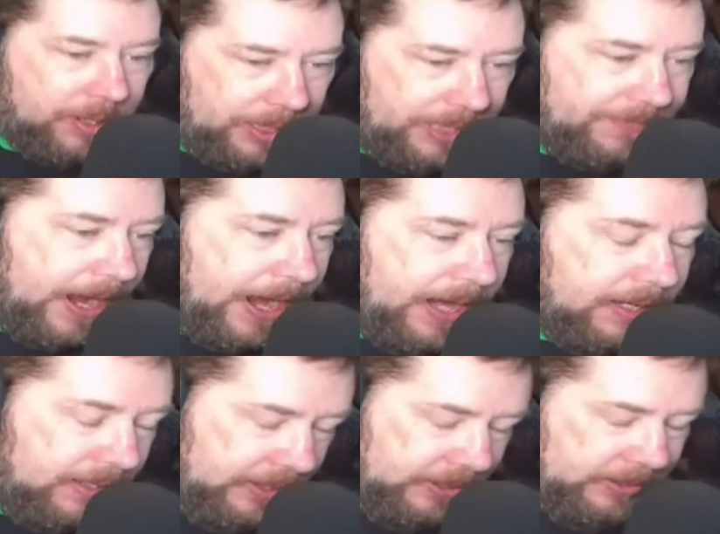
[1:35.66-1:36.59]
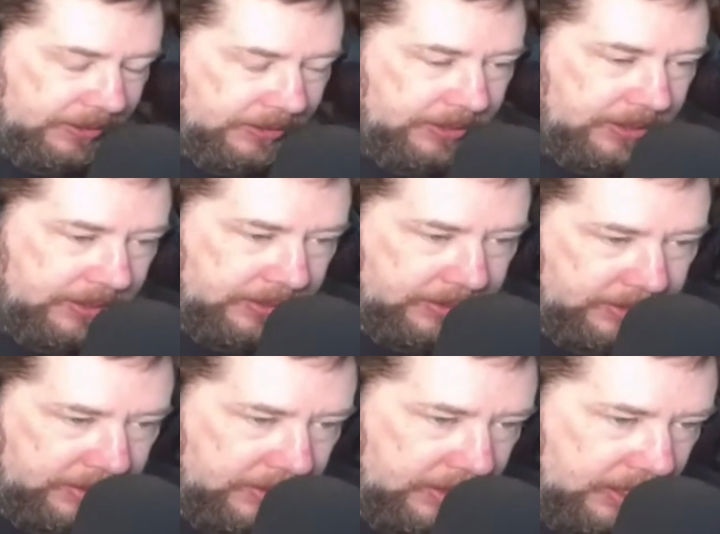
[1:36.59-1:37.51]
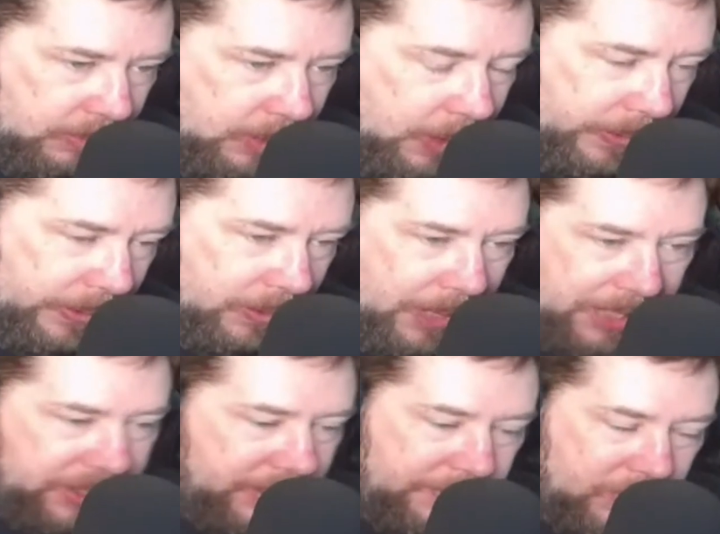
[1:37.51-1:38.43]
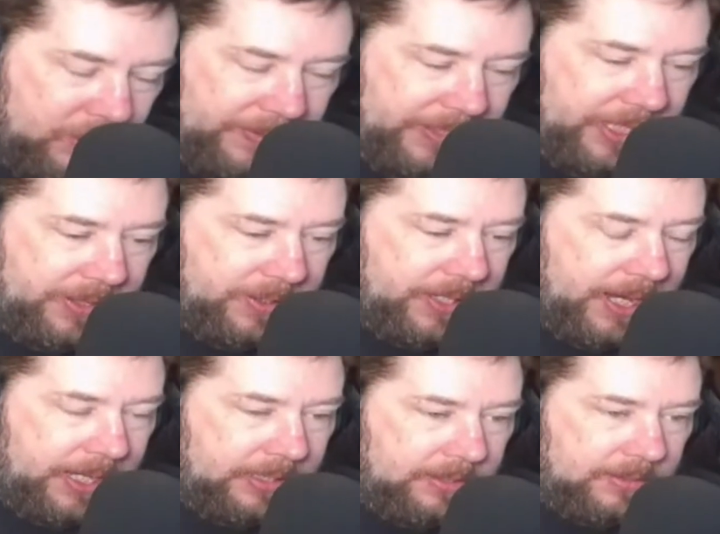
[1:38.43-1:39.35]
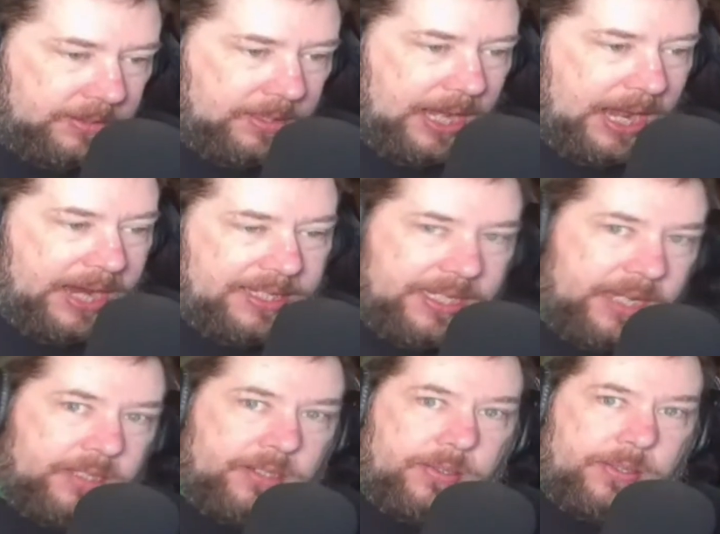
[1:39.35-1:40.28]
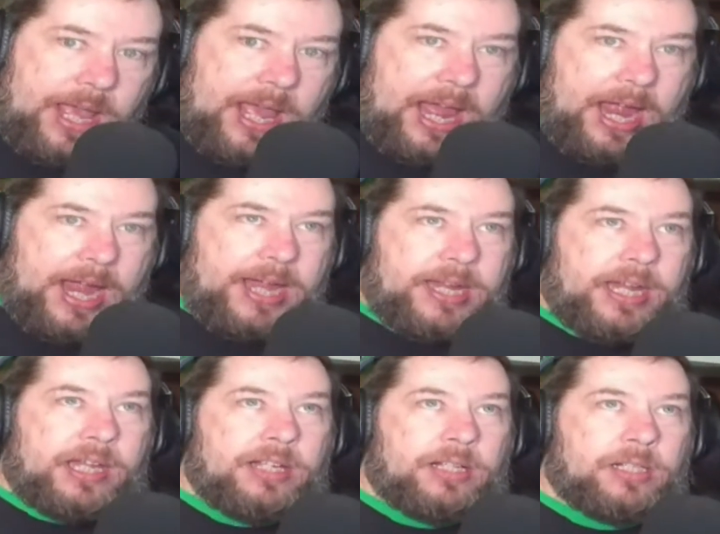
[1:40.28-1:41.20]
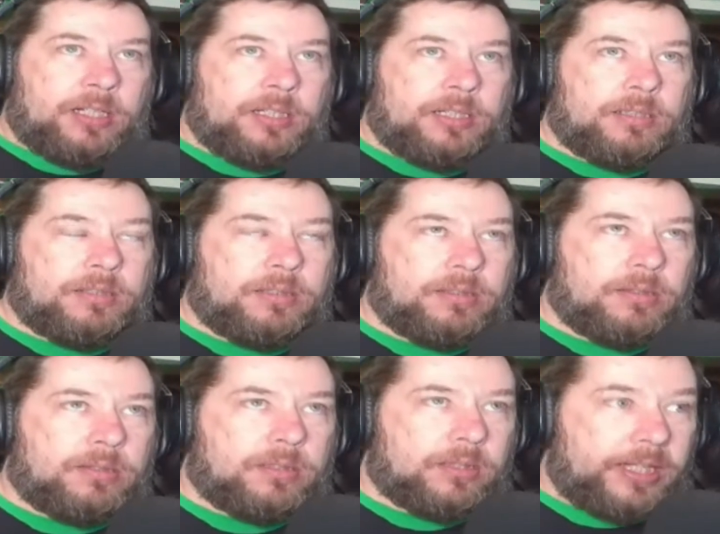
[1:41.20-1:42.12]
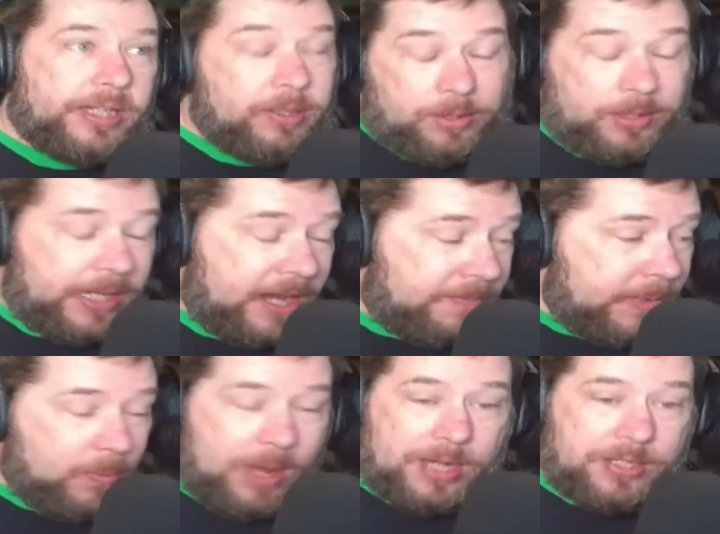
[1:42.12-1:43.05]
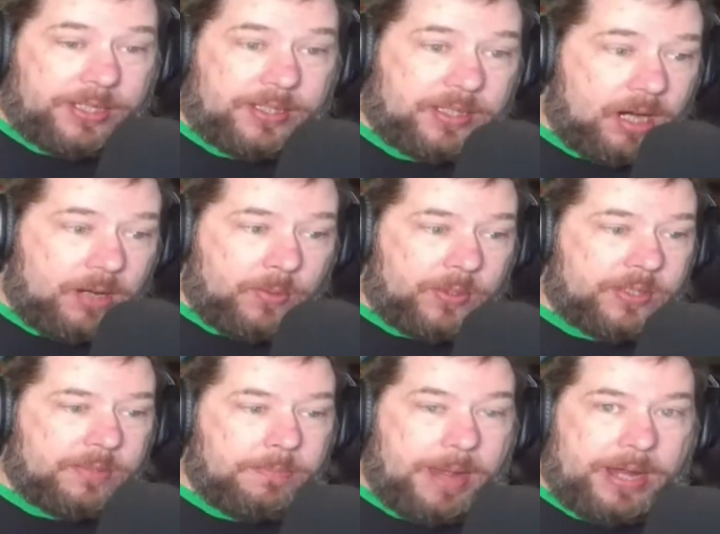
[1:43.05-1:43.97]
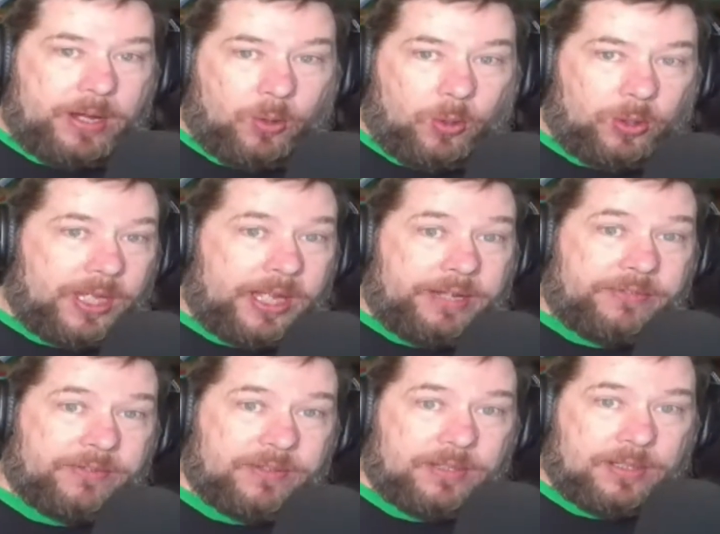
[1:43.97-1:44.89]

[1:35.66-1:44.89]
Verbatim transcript: Levi uh, while we were watching the movie the other day, I said, dude, I literally have been watching Star Wars my whole life.